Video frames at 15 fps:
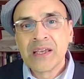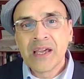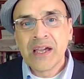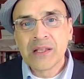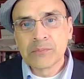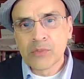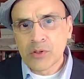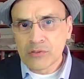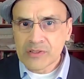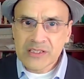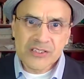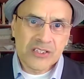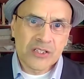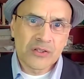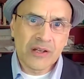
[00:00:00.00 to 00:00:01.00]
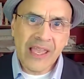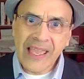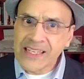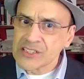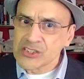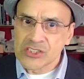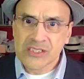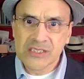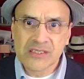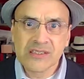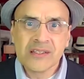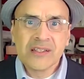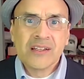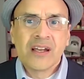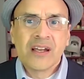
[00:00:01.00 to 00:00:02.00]
and Mauricio Angie
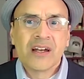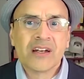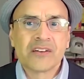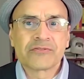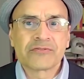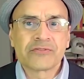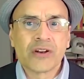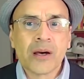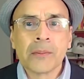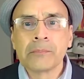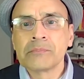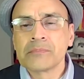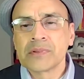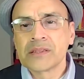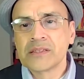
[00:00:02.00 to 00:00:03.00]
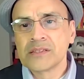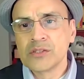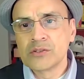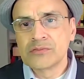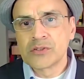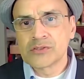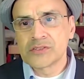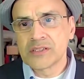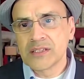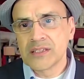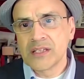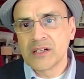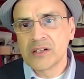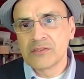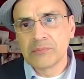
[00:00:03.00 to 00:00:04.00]
from the University
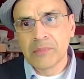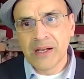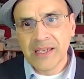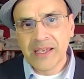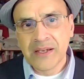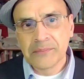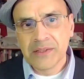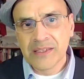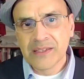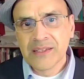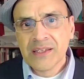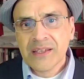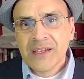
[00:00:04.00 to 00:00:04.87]
of Miami.